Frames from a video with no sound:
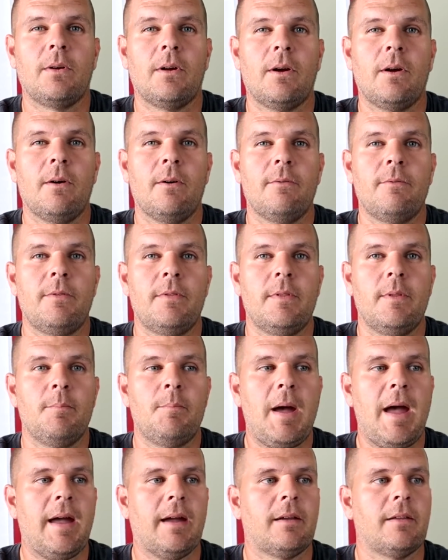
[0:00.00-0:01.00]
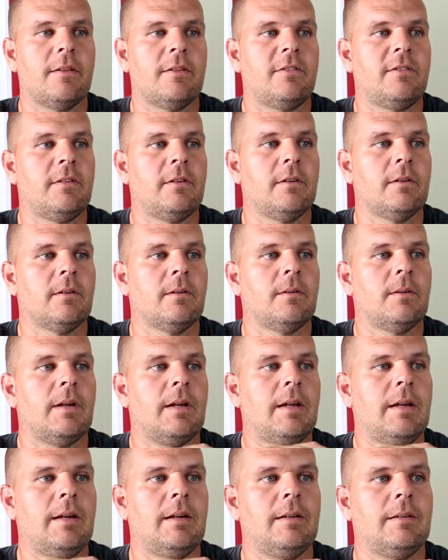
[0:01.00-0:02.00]
of the back of the sear,
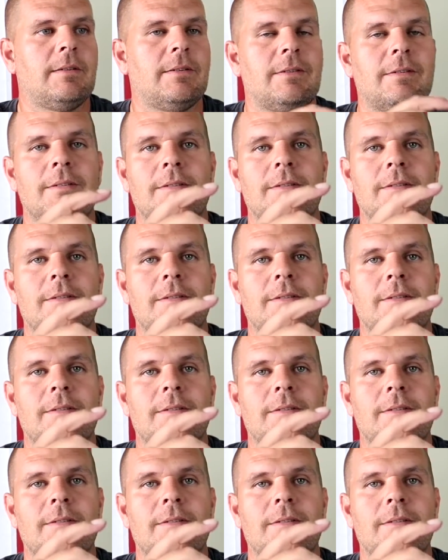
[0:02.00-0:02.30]
it